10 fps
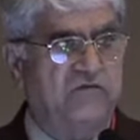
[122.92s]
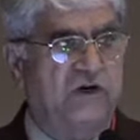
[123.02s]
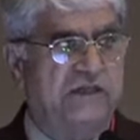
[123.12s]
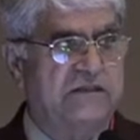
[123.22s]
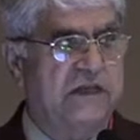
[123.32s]

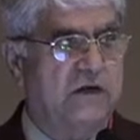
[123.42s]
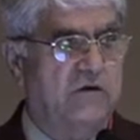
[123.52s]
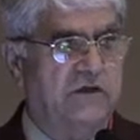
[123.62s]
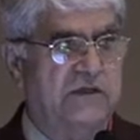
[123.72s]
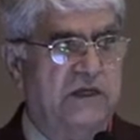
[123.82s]
was they
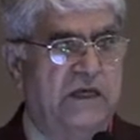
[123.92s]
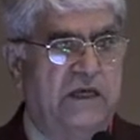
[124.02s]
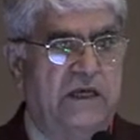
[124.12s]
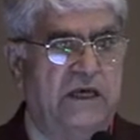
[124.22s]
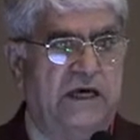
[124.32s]
looked
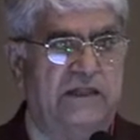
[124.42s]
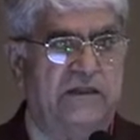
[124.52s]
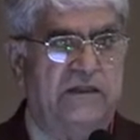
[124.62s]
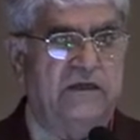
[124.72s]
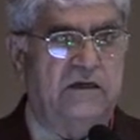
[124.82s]

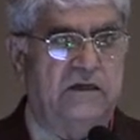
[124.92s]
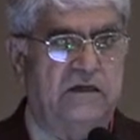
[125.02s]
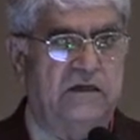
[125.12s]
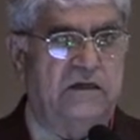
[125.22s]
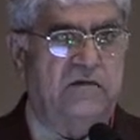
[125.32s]
at the
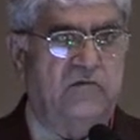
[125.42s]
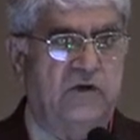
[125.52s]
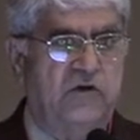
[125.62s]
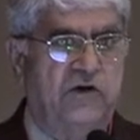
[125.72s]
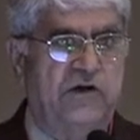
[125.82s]

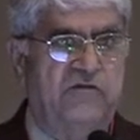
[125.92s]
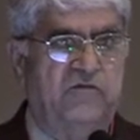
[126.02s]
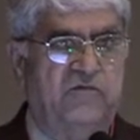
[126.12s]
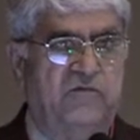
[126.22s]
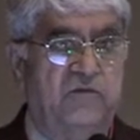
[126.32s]
urine
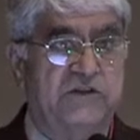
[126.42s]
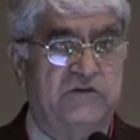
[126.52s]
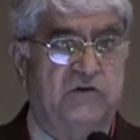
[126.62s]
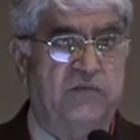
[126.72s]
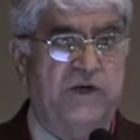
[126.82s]
from
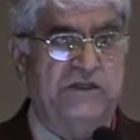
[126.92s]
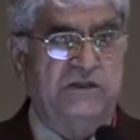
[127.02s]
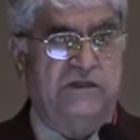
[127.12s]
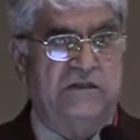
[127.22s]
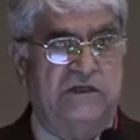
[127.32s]
stone
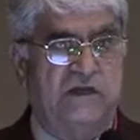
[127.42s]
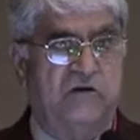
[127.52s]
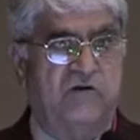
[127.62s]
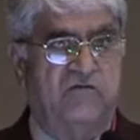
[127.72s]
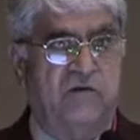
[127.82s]
patients,
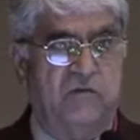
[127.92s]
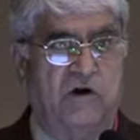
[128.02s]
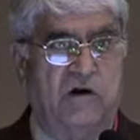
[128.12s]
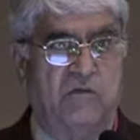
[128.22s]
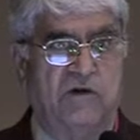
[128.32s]
urine from
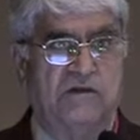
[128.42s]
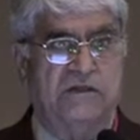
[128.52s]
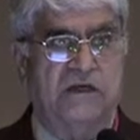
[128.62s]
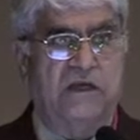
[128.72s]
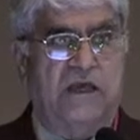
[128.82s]
normals,
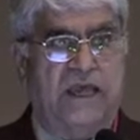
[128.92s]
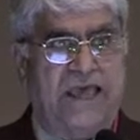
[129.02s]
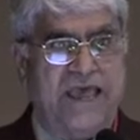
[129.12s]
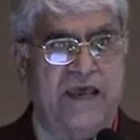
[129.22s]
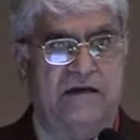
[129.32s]

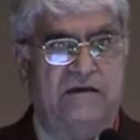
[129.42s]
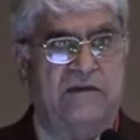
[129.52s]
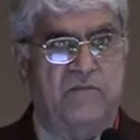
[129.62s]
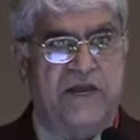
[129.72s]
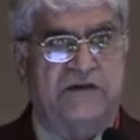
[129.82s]
and
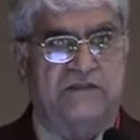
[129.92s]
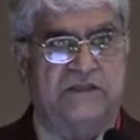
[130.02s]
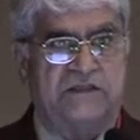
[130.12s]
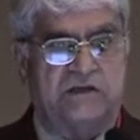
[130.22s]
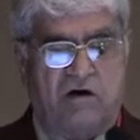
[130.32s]
the
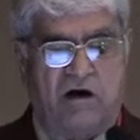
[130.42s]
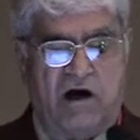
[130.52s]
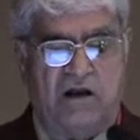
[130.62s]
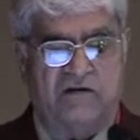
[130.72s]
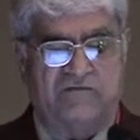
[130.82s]
matrix, and
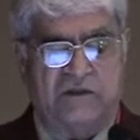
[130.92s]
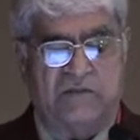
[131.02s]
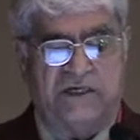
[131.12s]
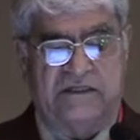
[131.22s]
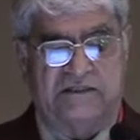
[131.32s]
all of them
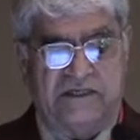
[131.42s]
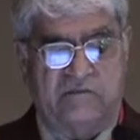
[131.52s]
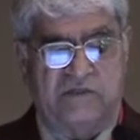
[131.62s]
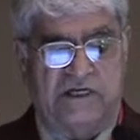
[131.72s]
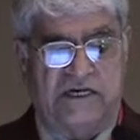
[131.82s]
at the
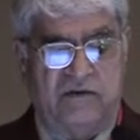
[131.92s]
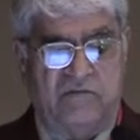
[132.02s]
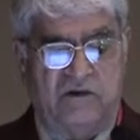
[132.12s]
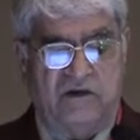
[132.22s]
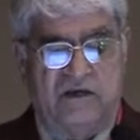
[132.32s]
same
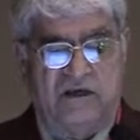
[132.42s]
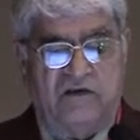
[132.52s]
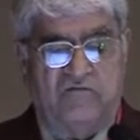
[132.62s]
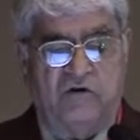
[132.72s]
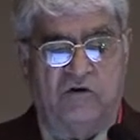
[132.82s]
time.
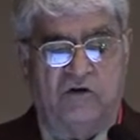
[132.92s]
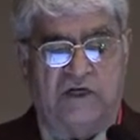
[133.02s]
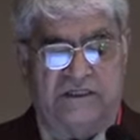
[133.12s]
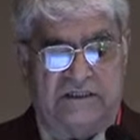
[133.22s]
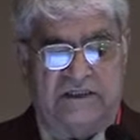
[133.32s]
If you look at,